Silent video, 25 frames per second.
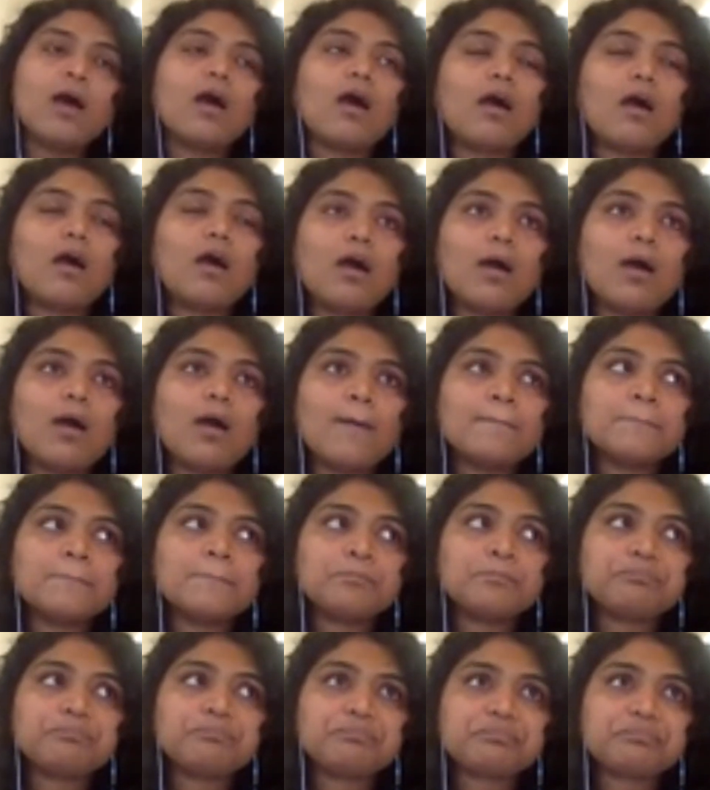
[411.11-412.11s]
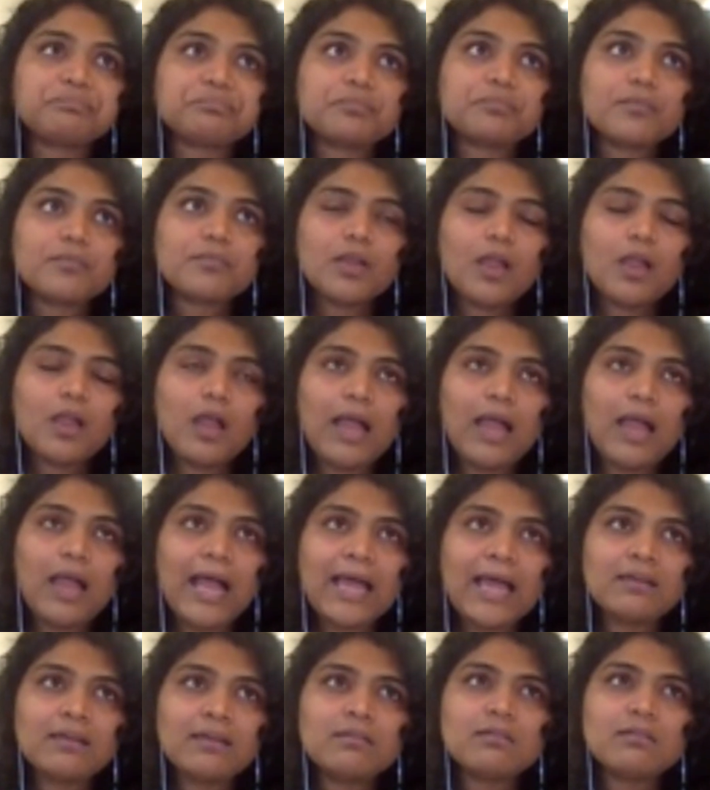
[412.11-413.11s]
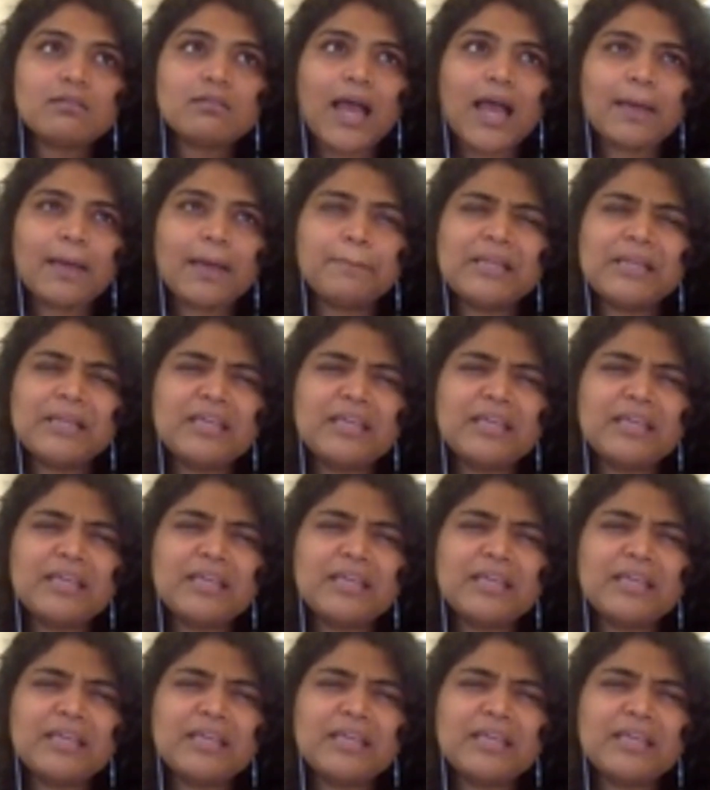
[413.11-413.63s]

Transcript: um, and I